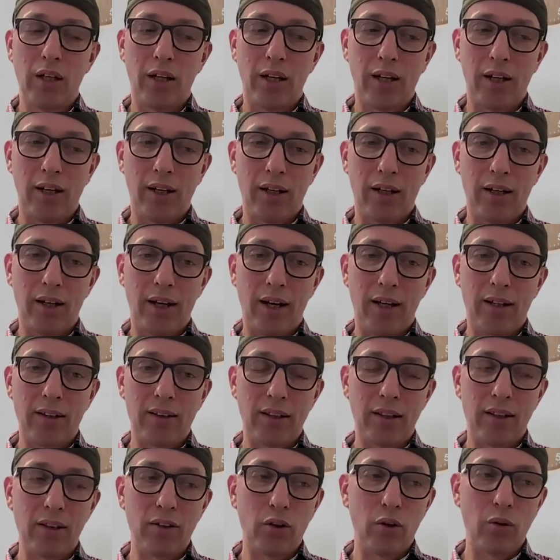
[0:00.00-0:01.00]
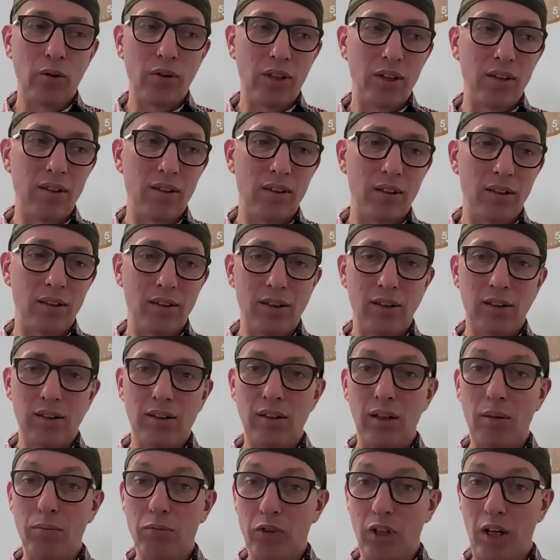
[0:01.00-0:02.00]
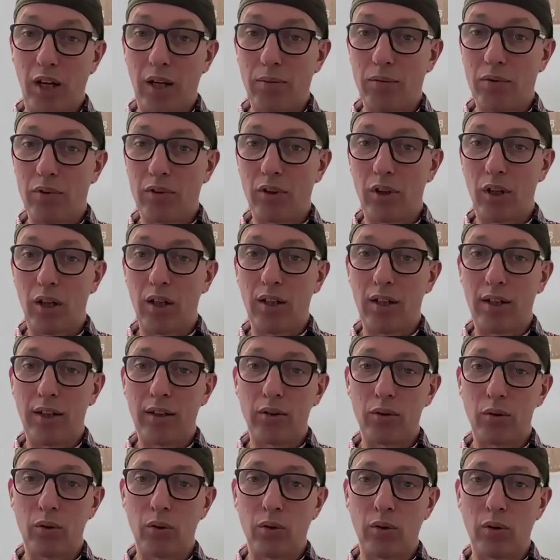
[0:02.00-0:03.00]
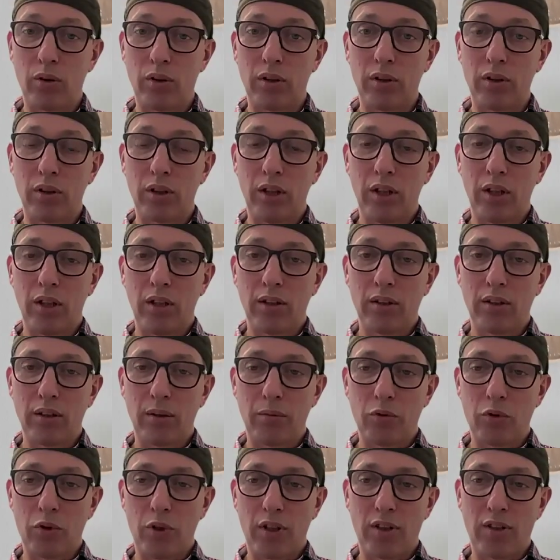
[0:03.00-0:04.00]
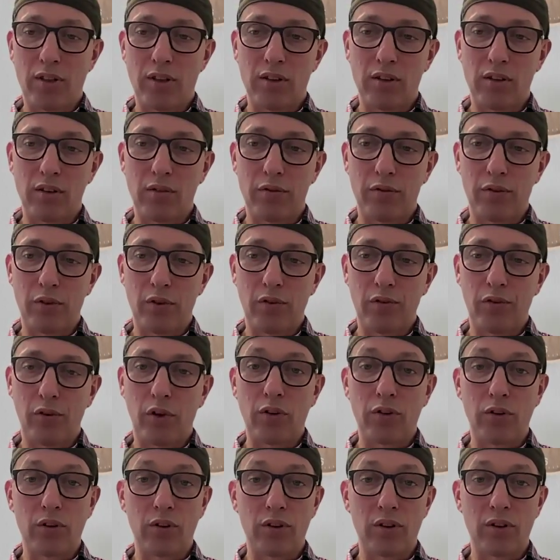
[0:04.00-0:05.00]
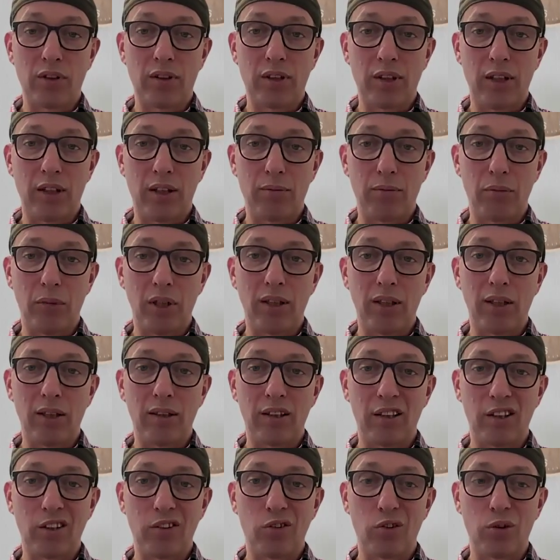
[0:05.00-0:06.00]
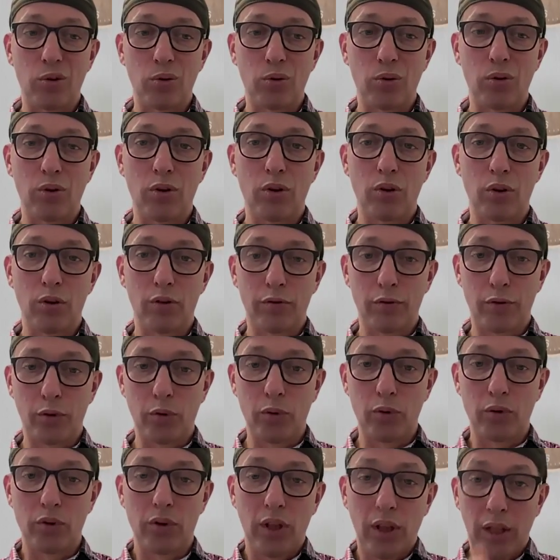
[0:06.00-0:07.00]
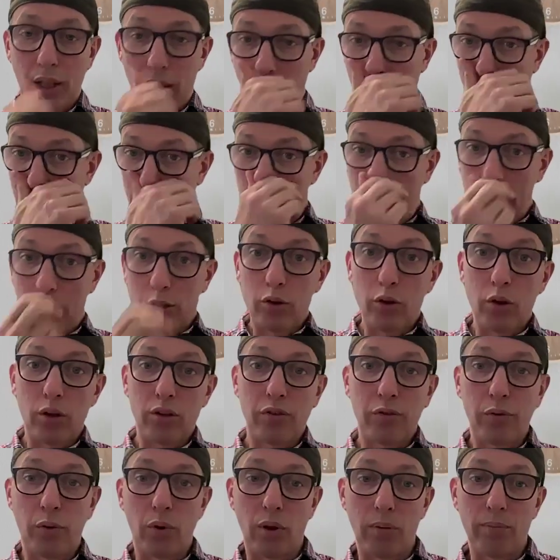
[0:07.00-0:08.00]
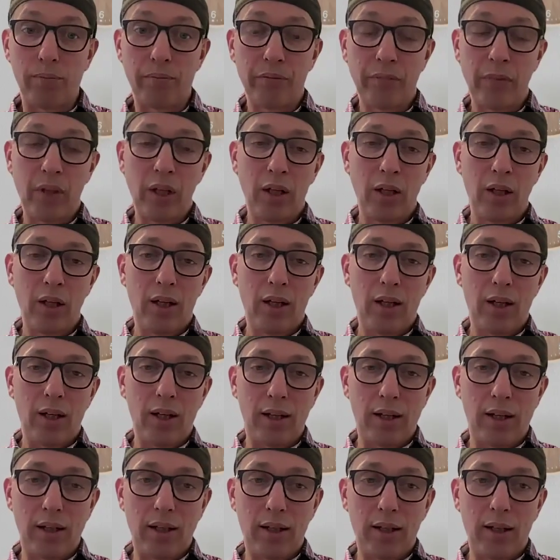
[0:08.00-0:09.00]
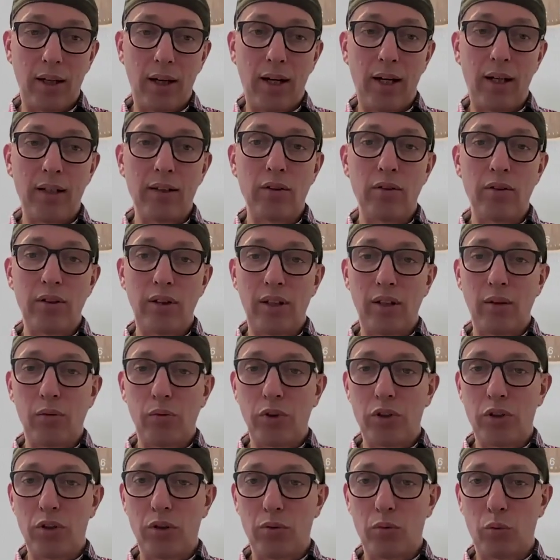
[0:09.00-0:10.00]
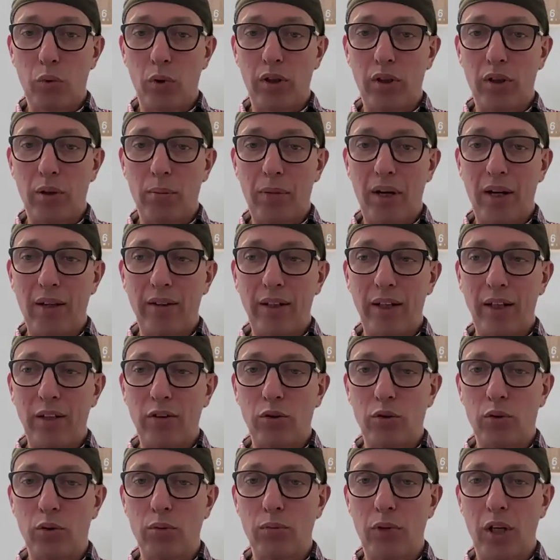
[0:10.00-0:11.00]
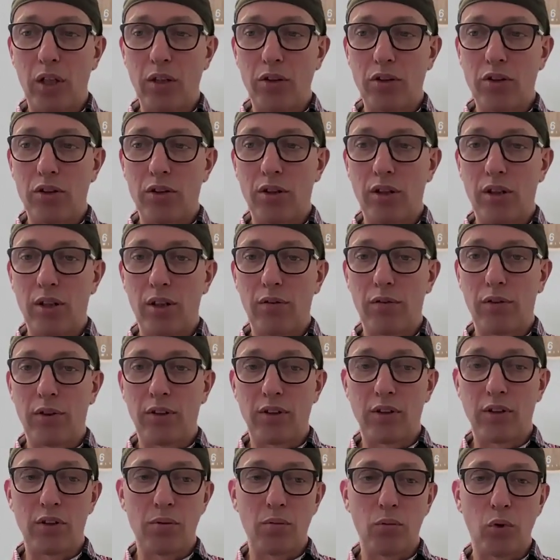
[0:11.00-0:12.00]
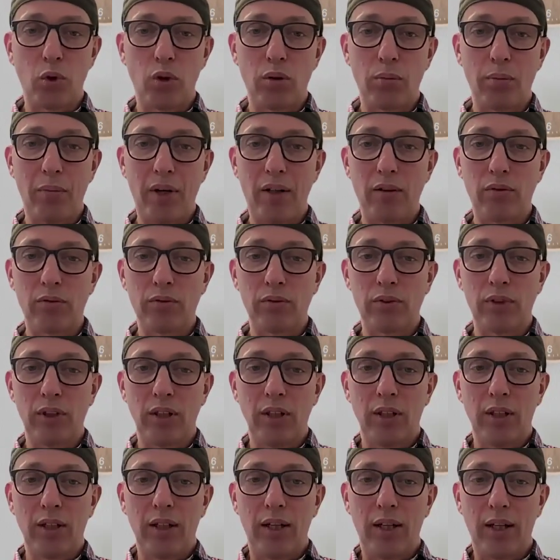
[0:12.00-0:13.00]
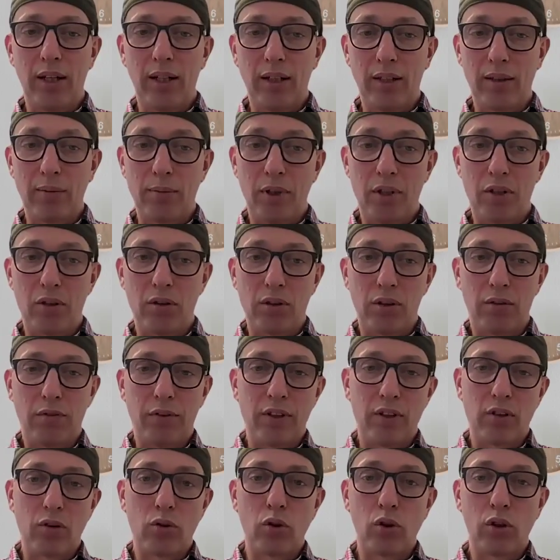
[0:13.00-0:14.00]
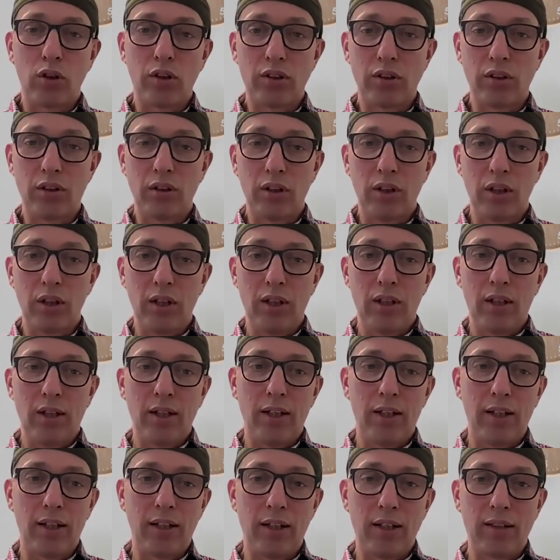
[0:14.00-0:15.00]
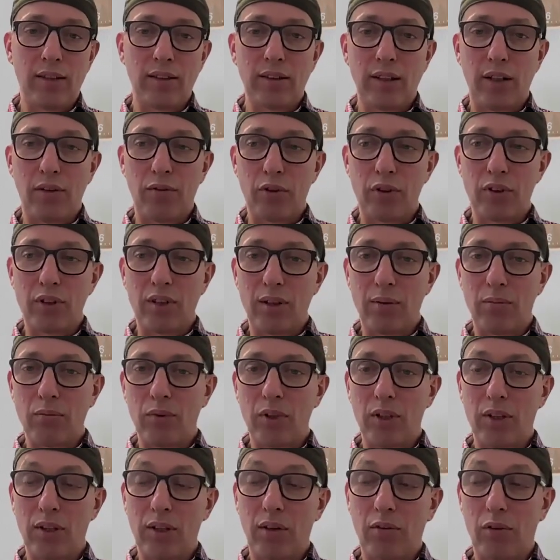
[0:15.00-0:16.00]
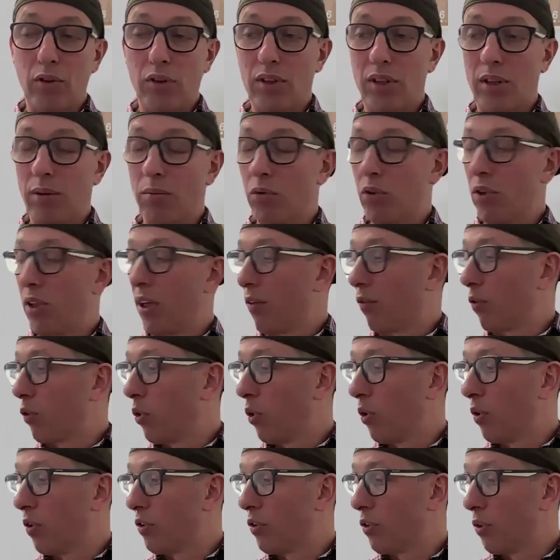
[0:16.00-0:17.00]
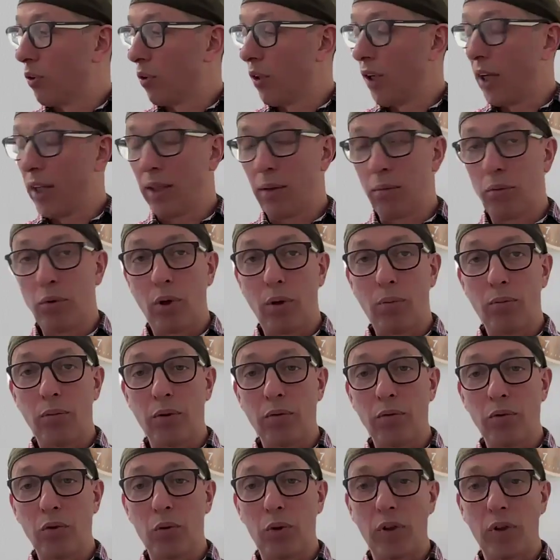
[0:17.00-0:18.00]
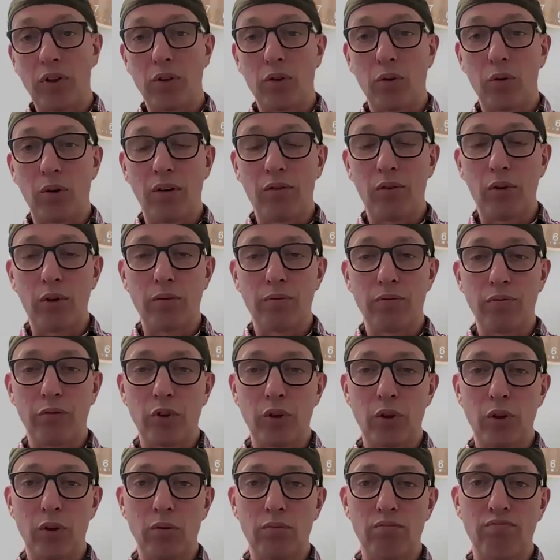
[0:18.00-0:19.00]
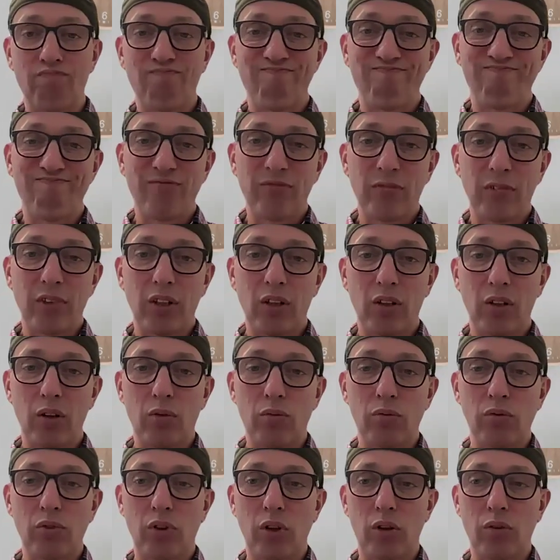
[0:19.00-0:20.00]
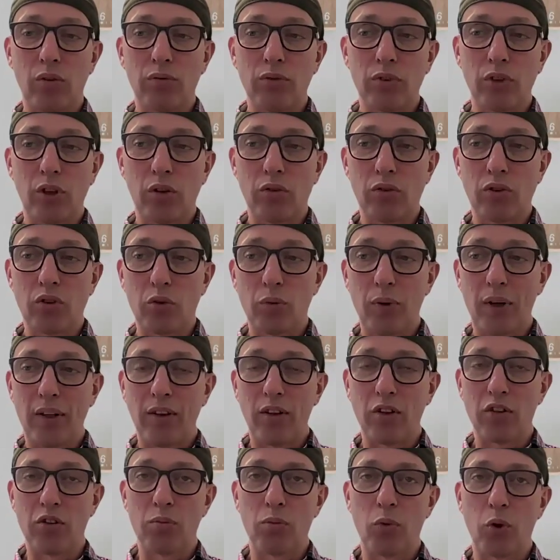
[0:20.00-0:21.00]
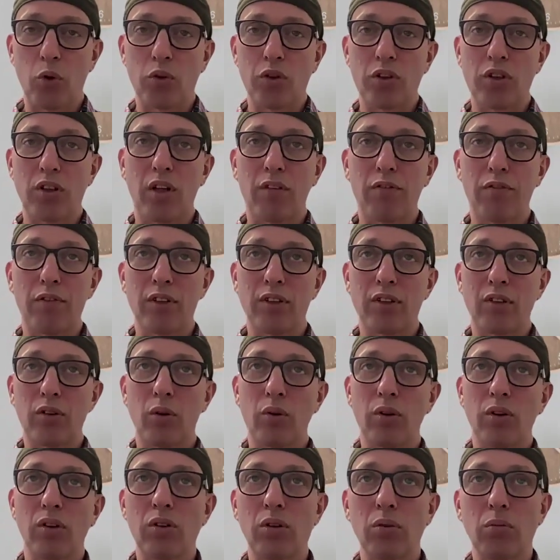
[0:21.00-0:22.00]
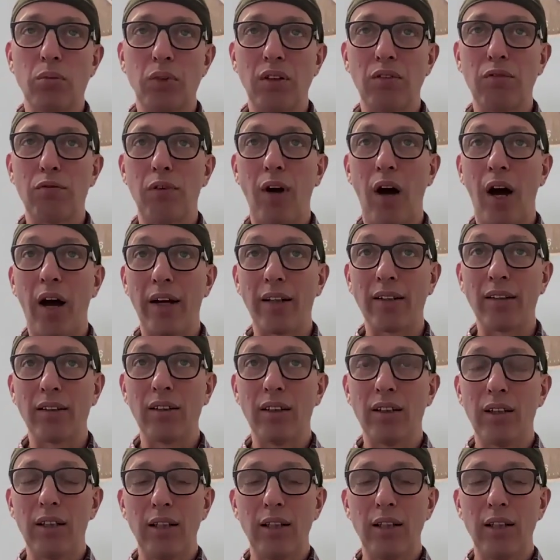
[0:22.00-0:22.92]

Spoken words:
And in those instances, sometimes garlic or some traces of onions can make it into her food in a cooked form. I don't think we should worry about that too much if it's a small amount, and especially if it's cooked. It never seems to have caused her any problems whatsoever. So, don't sweat the small stuff. It's going to be fine.